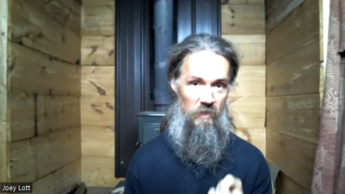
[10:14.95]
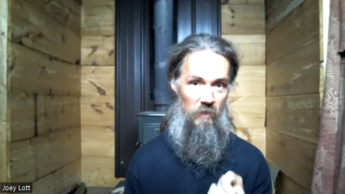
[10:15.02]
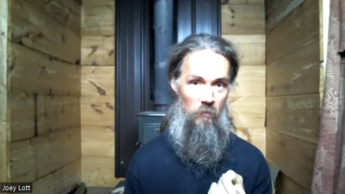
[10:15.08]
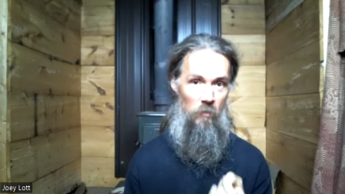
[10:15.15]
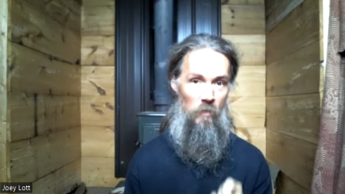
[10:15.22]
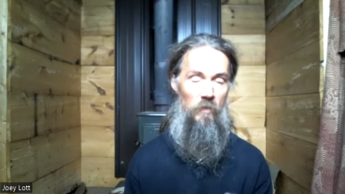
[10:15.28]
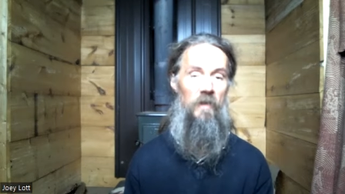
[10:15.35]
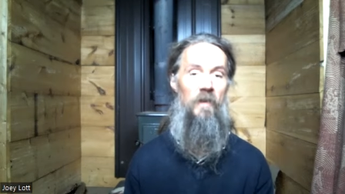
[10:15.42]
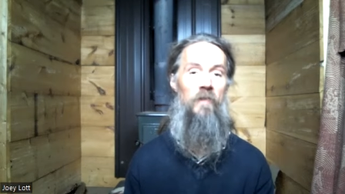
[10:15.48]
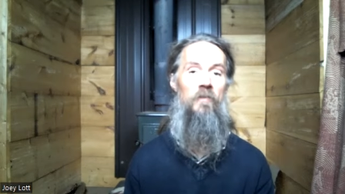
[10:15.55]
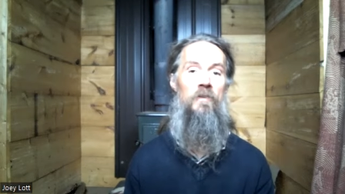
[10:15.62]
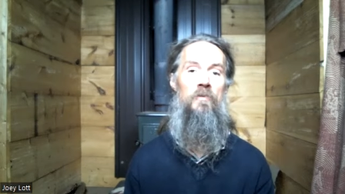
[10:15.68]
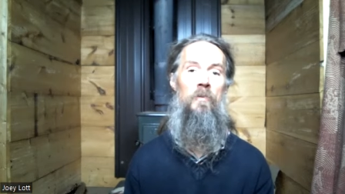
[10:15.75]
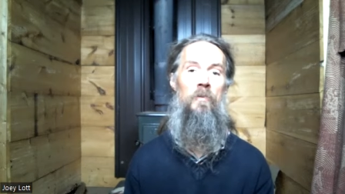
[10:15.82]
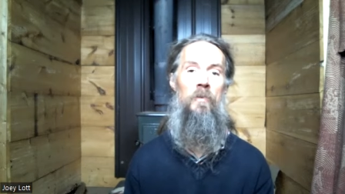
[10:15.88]
They won't give
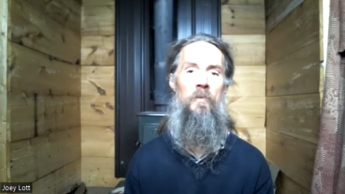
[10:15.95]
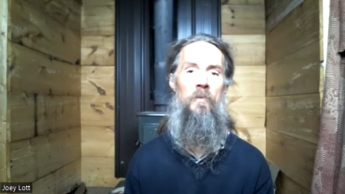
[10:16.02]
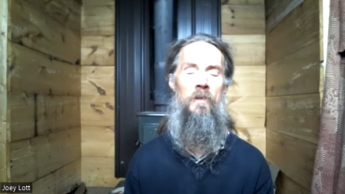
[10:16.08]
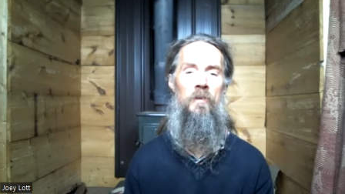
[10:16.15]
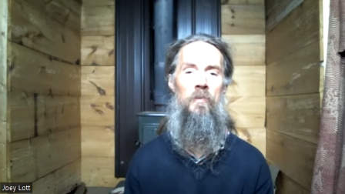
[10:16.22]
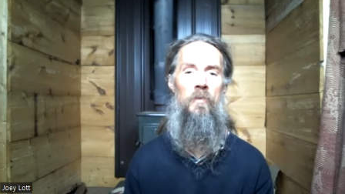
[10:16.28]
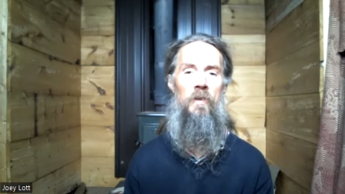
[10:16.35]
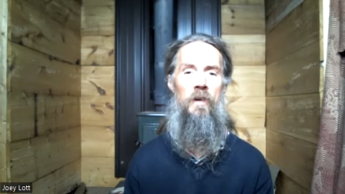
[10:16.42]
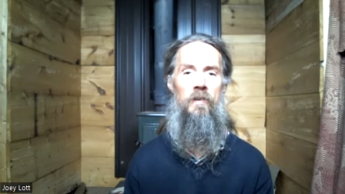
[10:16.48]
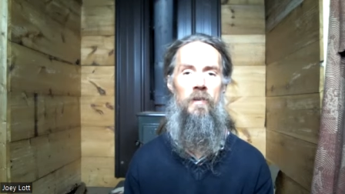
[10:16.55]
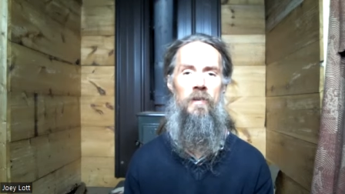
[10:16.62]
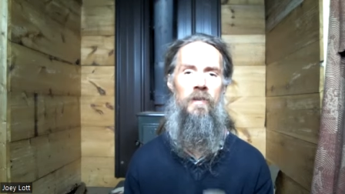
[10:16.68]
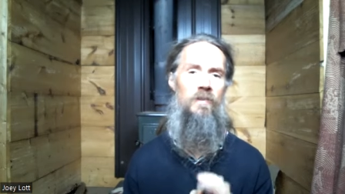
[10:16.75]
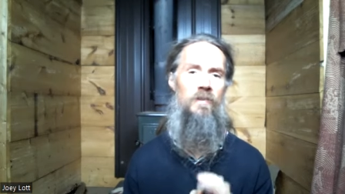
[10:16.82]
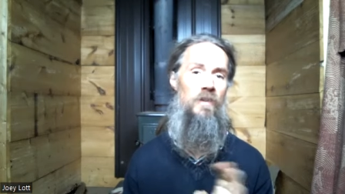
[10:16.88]
us what we really want.
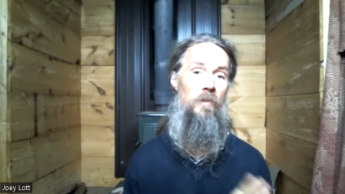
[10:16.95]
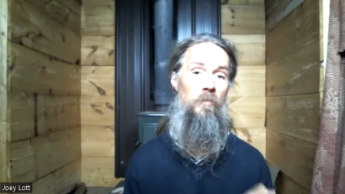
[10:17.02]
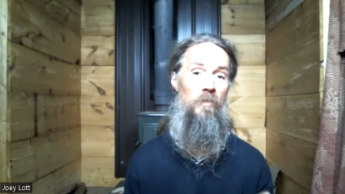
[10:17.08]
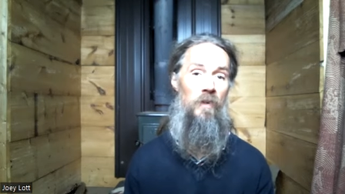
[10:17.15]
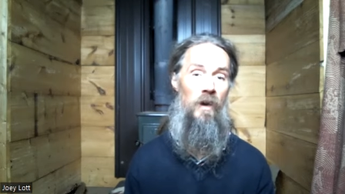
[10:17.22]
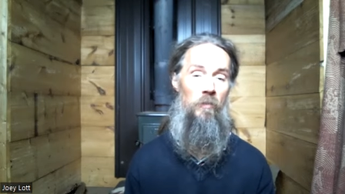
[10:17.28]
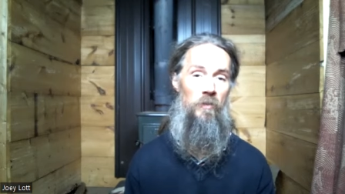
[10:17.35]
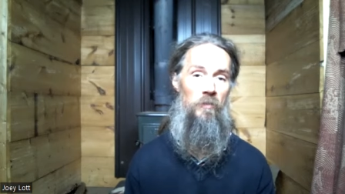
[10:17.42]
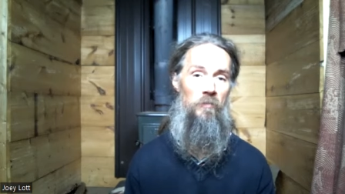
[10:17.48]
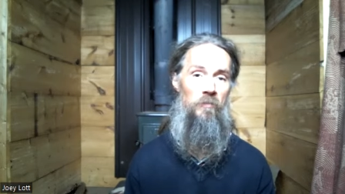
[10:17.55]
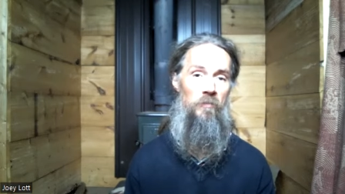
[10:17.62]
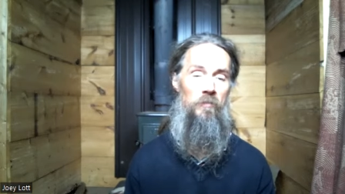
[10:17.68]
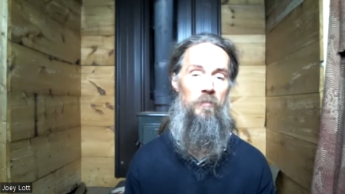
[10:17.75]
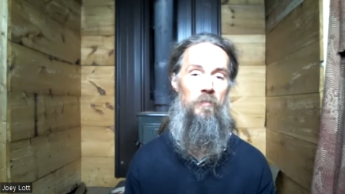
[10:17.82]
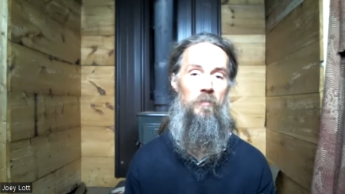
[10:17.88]
And that's not a
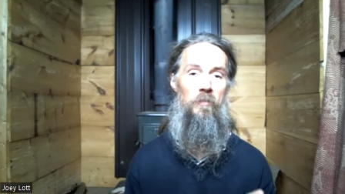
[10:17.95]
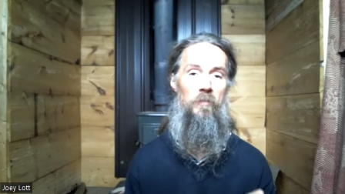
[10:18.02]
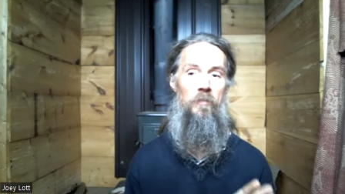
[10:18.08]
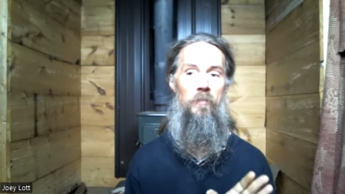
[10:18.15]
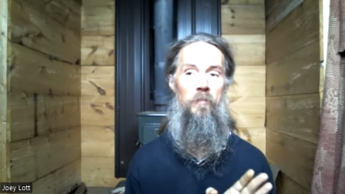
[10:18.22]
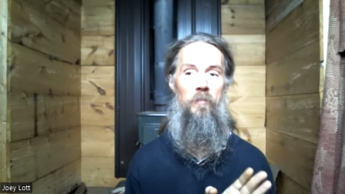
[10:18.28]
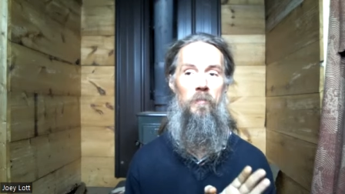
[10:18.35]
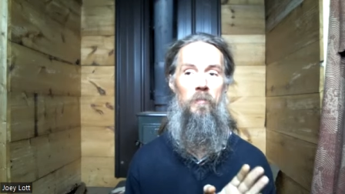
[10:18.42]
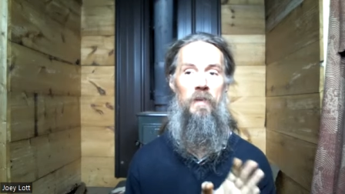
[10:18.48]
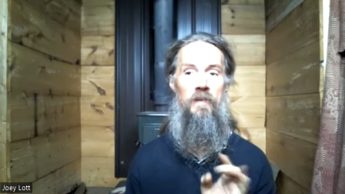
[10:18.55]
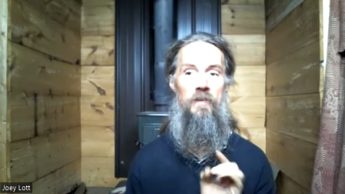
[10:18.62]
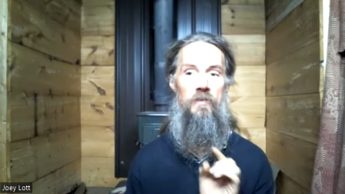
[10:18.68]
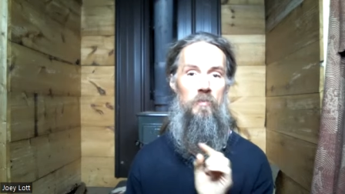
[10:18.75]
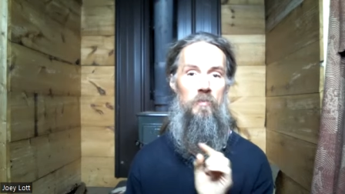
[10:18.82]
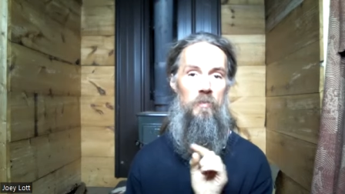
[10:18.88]
problem
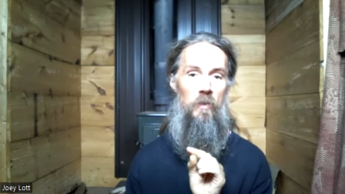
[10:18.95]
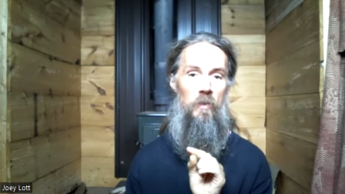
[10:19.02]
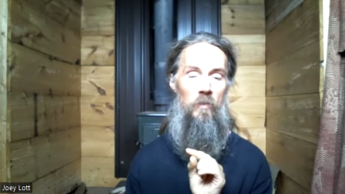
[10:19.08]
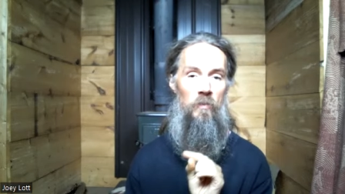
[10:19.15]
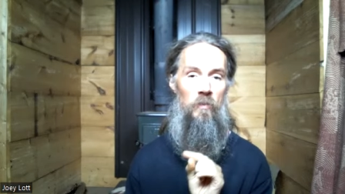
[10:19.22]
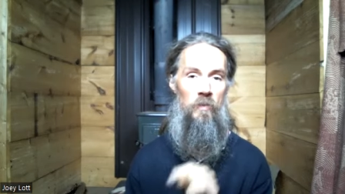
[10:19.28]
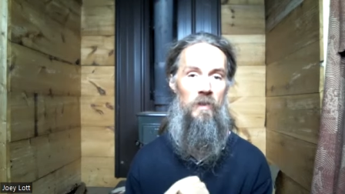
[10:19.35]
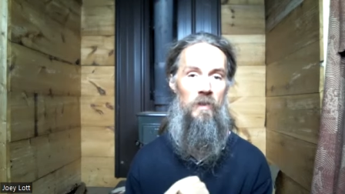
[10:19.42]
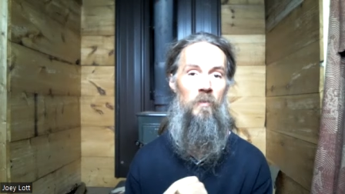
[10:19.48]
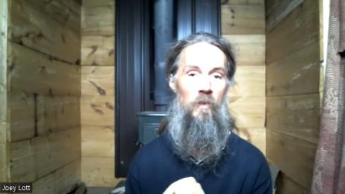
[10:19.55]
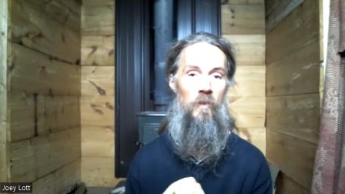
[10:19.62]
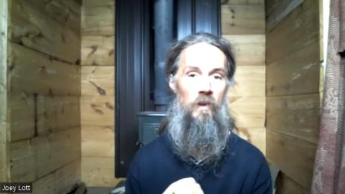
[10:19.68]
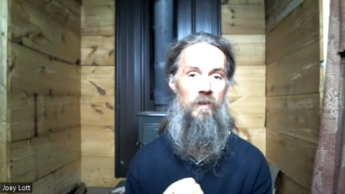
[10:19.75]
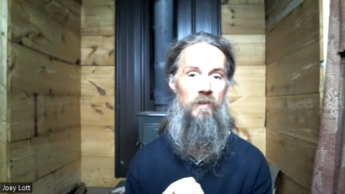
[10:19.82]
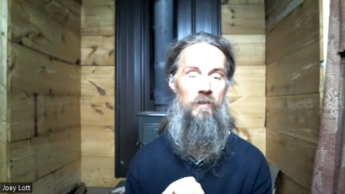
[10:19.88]
because what we really
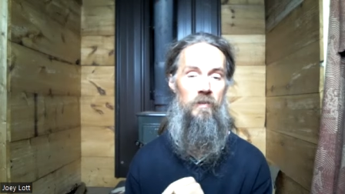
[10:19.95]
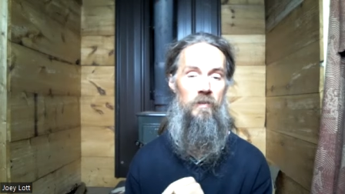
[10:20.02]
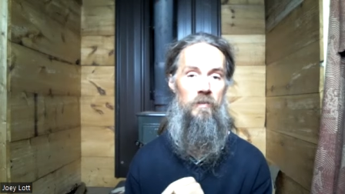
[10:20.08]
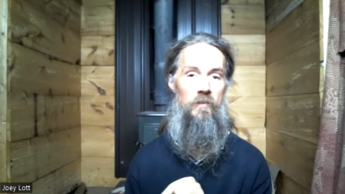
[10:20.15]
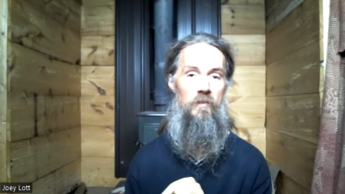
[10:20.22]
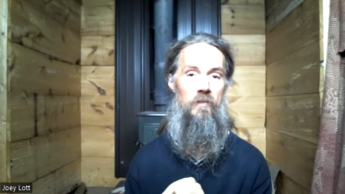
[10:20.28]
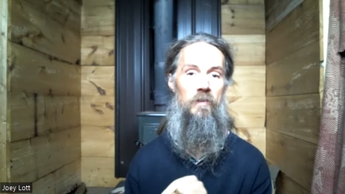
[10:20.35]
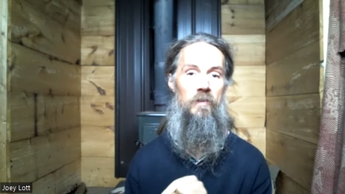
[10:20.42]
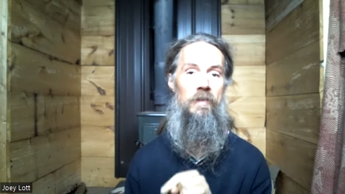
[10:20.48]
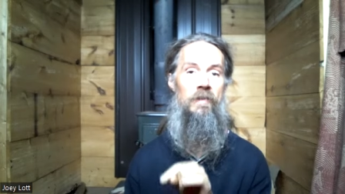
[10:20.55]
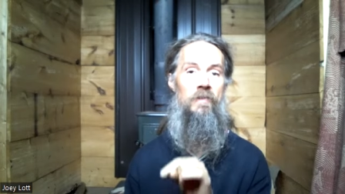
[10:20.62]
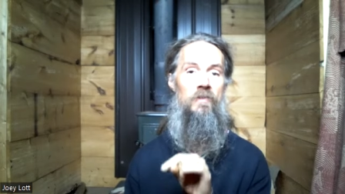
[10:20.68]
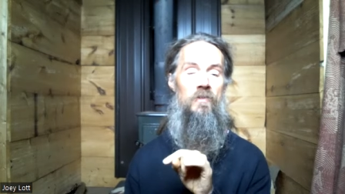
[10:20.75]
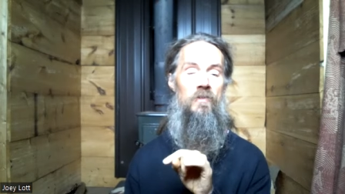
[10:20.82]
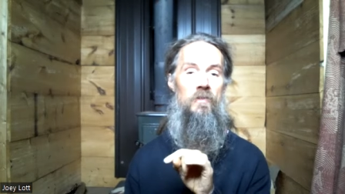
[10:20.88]
want
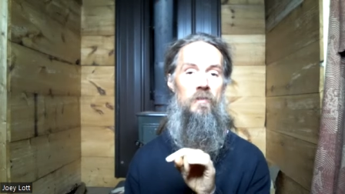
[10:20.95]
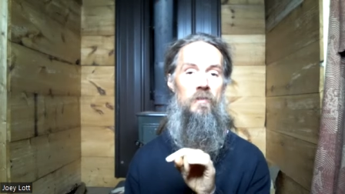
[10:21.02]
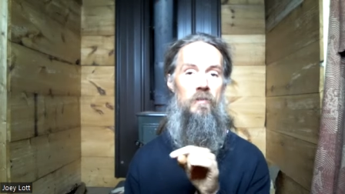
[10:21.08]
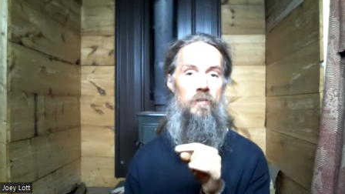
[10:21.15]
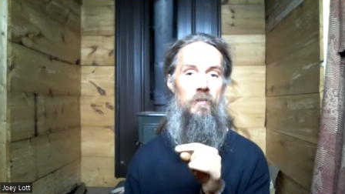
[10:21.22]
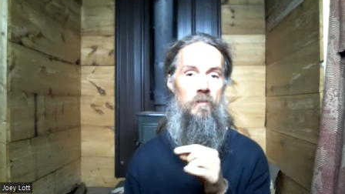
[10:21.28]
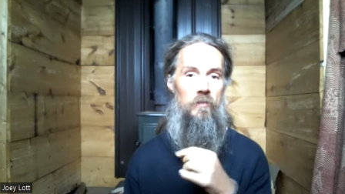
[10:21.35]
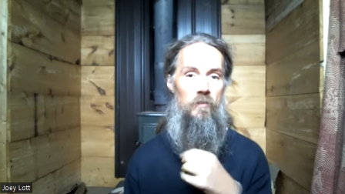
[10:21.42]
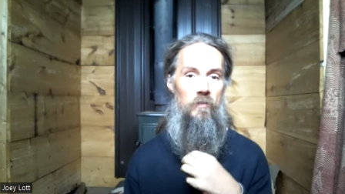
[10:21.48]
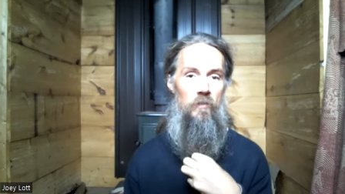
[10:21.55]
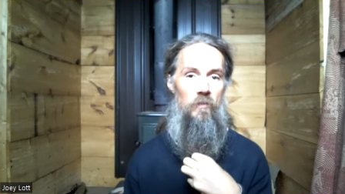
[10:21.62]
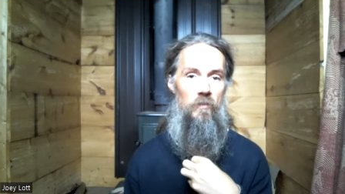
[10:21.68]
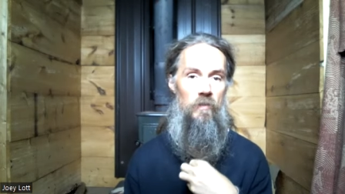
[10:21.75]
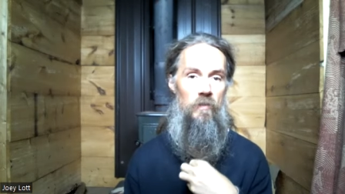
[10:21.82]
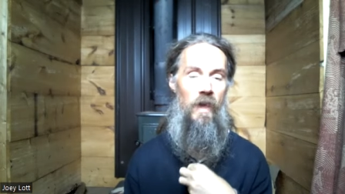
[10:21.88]
is
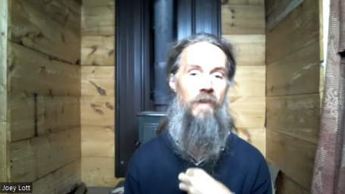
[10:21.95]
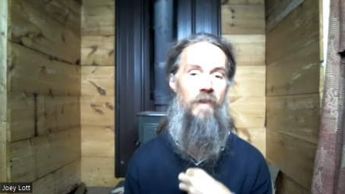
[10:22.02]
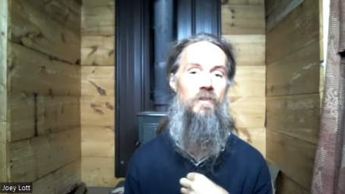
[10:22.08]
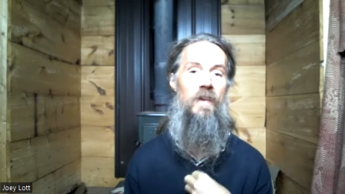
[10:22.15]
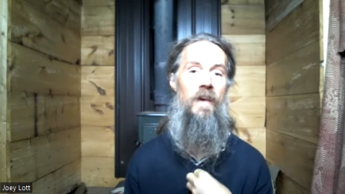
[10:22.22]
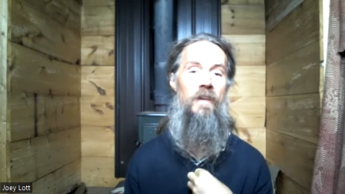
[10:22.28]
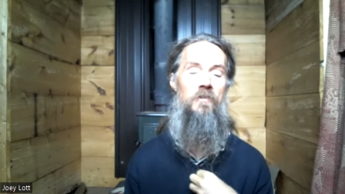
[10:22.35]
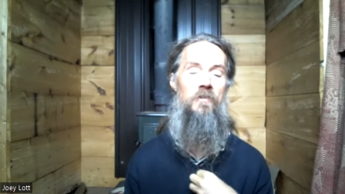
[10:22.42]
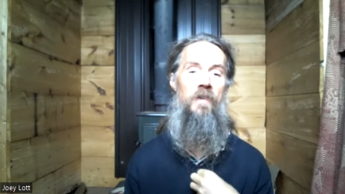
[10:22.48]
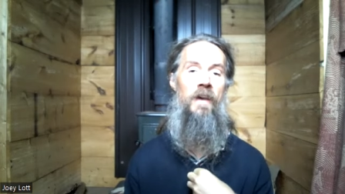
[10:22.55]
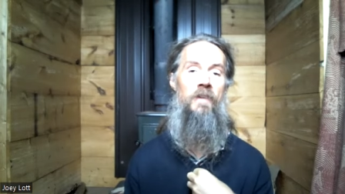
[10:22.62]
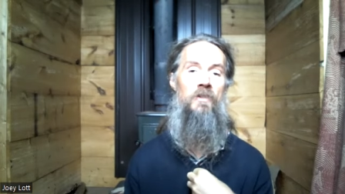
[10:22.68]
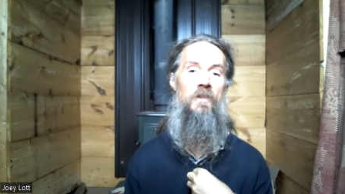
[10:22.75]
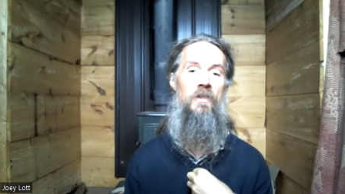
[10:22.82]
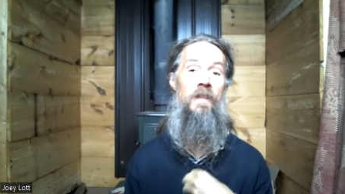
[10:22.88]
that
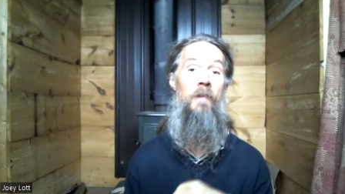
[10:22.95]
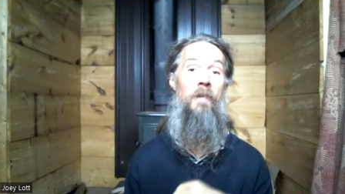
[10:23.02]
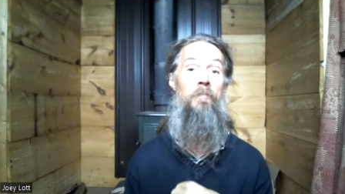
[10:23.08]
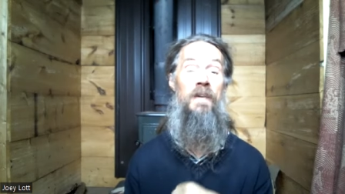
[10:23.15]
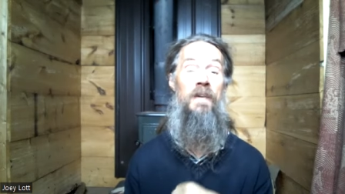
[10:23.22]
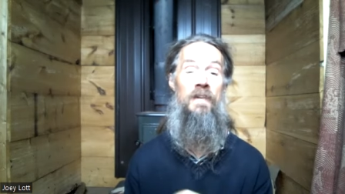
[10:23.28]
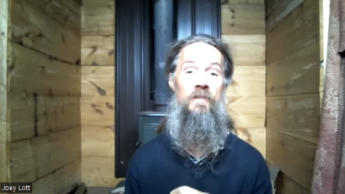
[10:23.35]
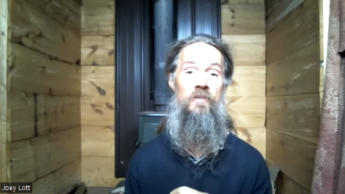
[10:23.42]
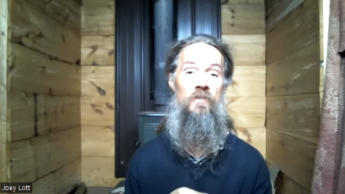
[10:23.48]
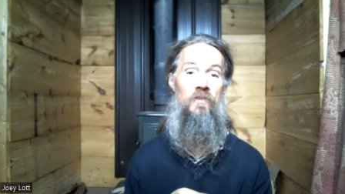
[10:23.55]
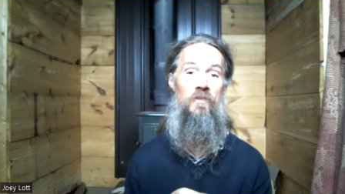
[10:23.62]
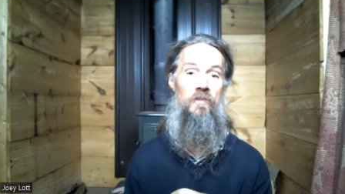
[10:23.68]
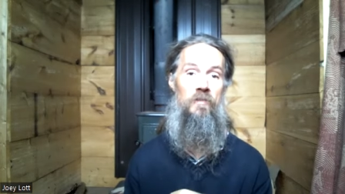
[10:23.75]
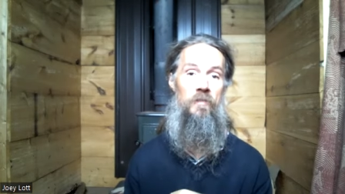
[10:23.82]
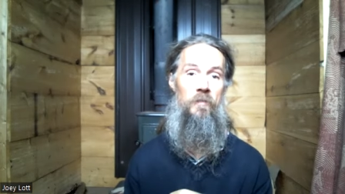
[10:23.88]
satisfaction, that
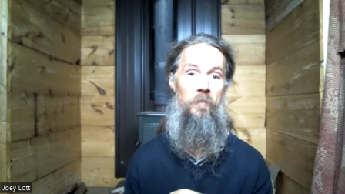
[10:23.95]
peace